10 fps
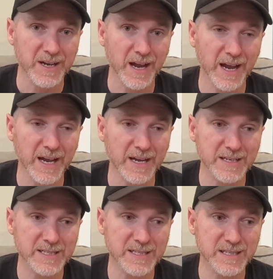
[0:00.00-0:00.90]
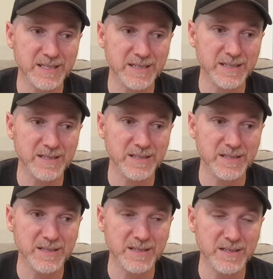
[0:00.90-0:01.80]
And
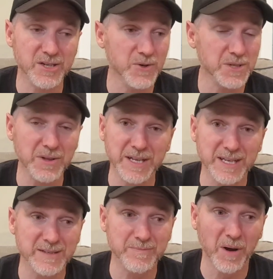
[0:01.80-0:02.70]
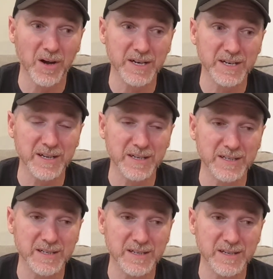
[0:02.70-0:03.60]
usually the bond is,